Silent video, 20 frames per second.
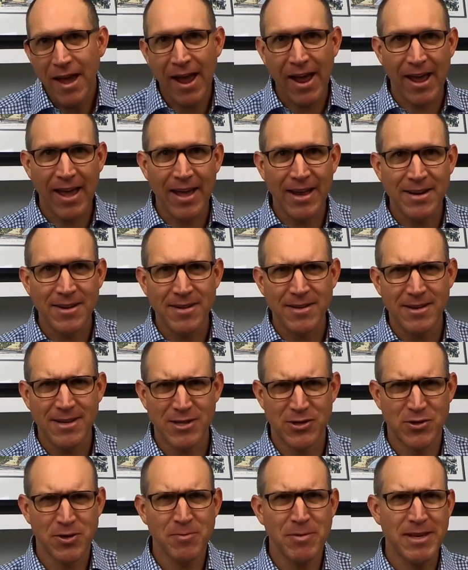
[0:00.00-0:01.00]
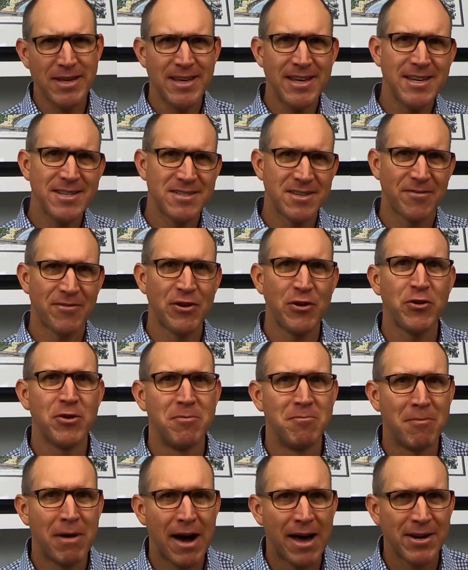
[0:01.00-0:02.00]
and it should be easy for you
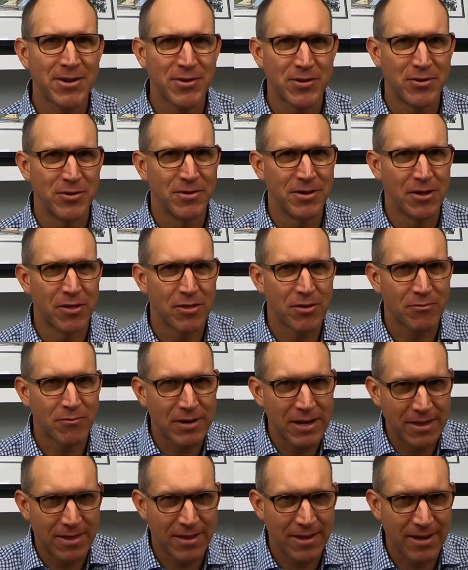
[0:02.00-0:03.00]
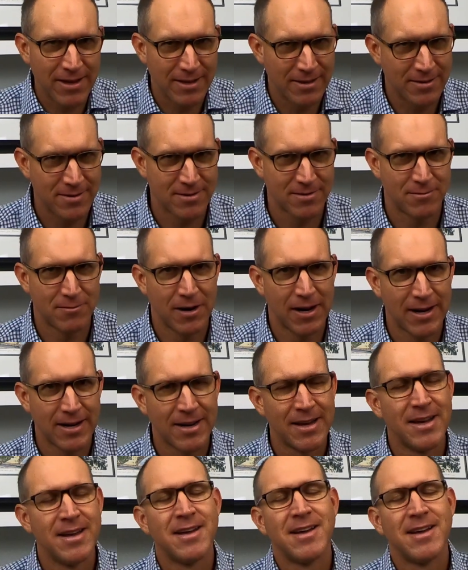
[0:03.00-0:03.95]
to monitor only 3 things, right?